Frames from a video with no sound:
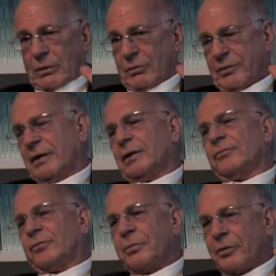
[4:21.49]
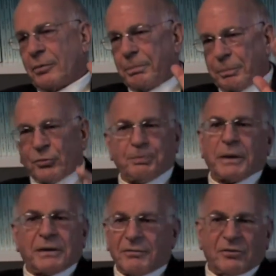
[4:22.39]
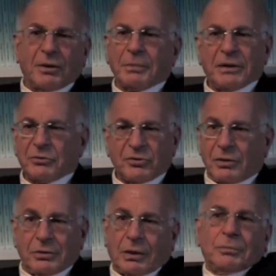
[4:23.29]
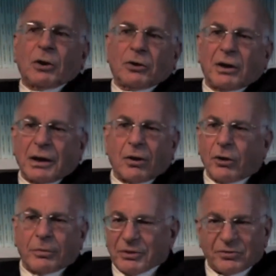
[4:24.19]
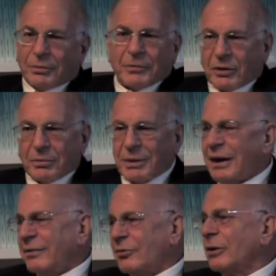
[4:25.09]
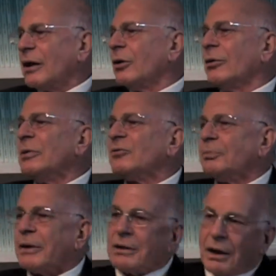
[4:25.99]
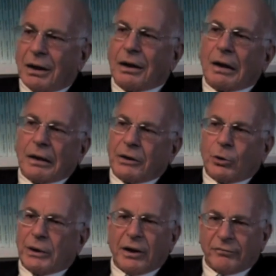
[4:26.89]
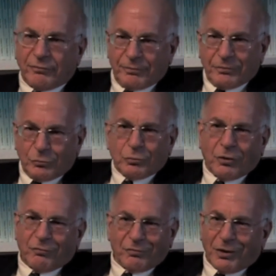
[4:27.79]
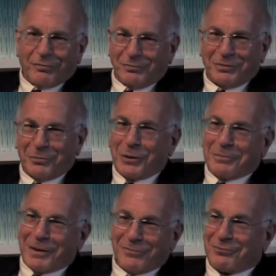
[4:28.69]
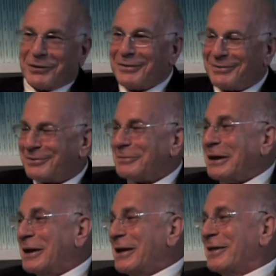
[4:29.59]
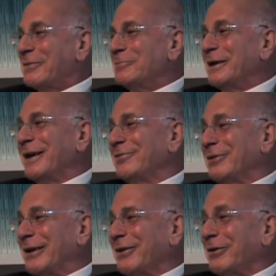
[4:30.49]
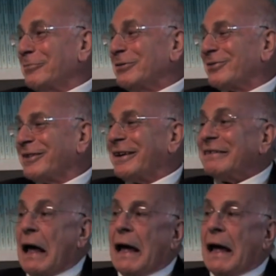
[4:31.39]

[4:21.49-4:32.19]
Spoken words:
thinking from the perspective of somebody who's I'm not an economist, I'm not a behavioral economist, but I know enough of the way my friends, behavioral economists, think.